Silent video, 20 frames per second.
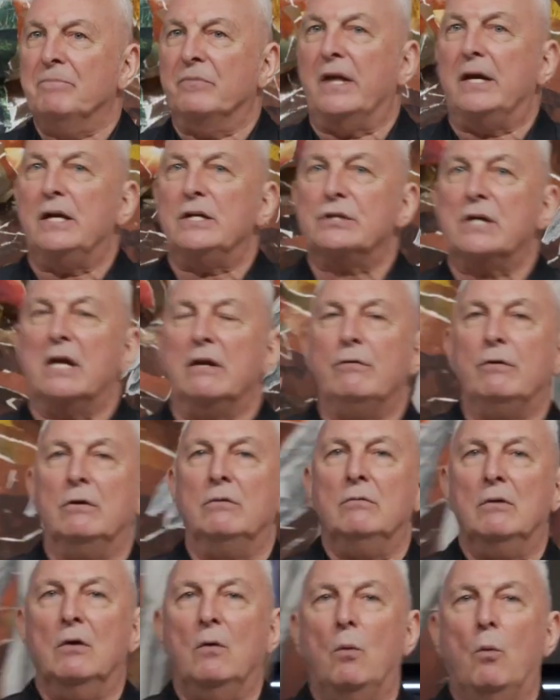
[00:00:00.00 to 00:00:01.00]
There is
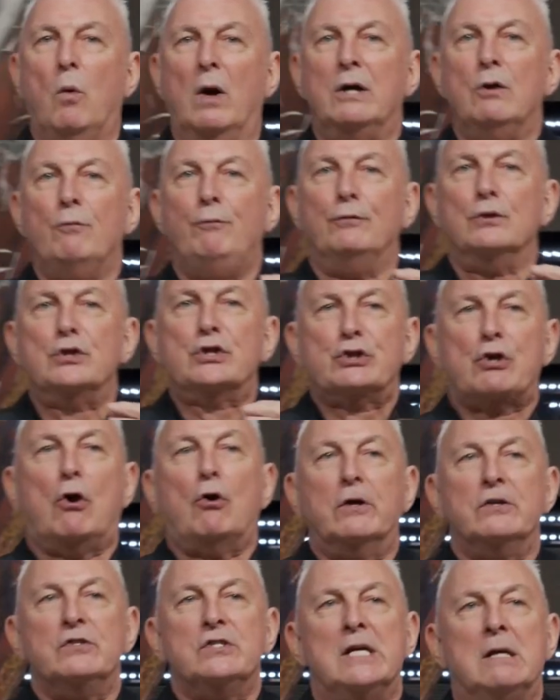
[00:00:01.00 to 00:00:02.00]
a wonderful
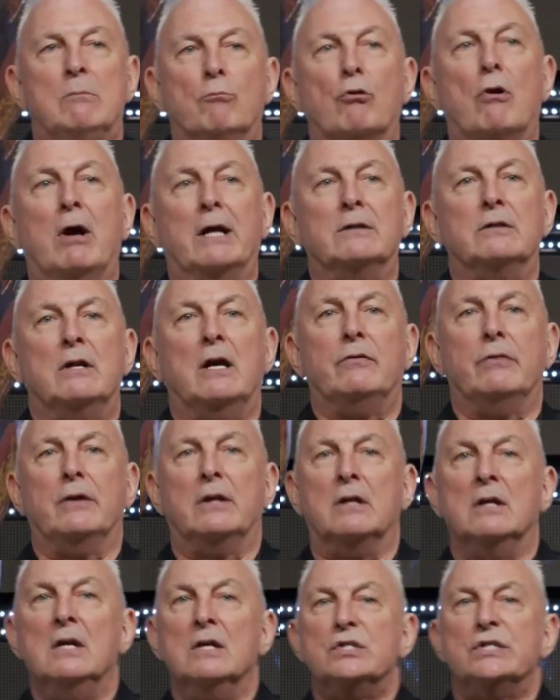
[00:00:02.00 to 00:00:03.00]
soccer team right now
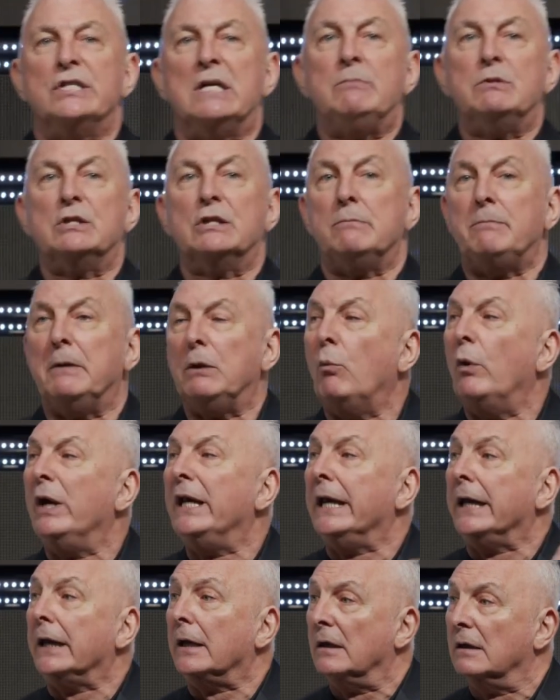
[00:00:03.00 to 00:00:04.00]
that seems to be
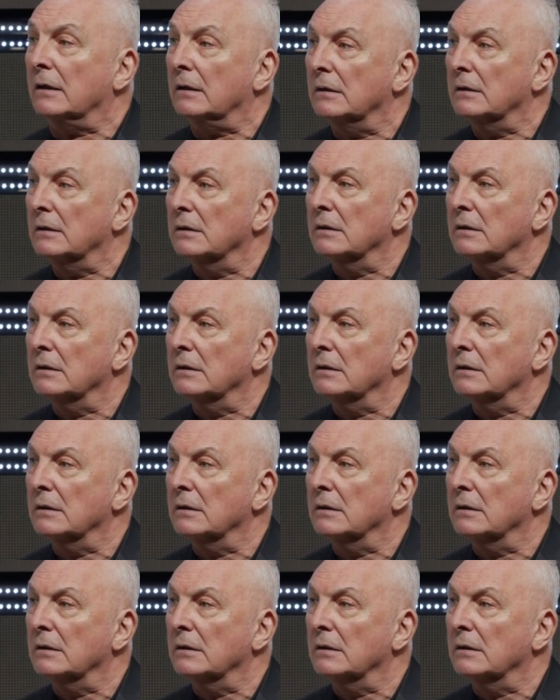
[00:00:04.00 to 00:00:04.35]
winning.